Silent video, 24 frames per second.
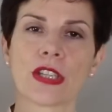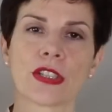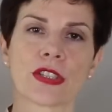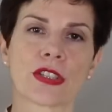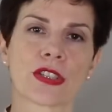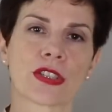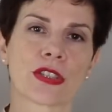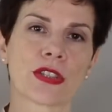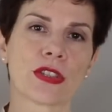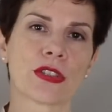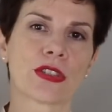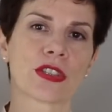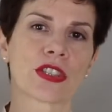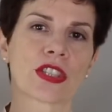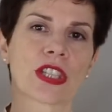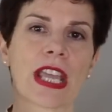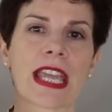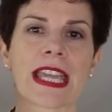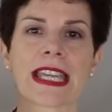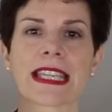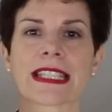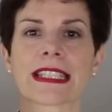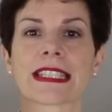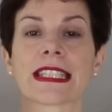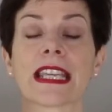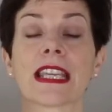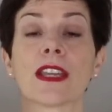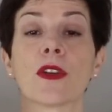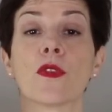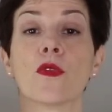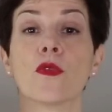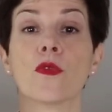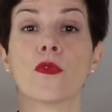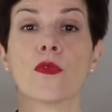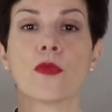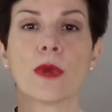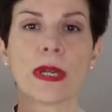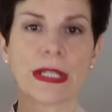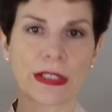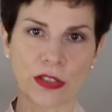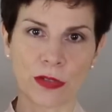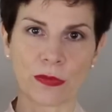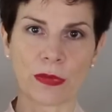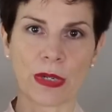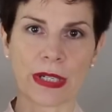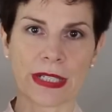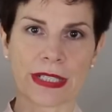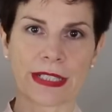such as
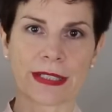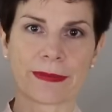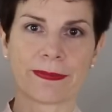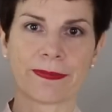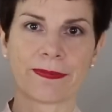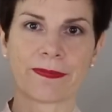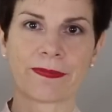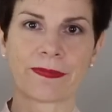winter white?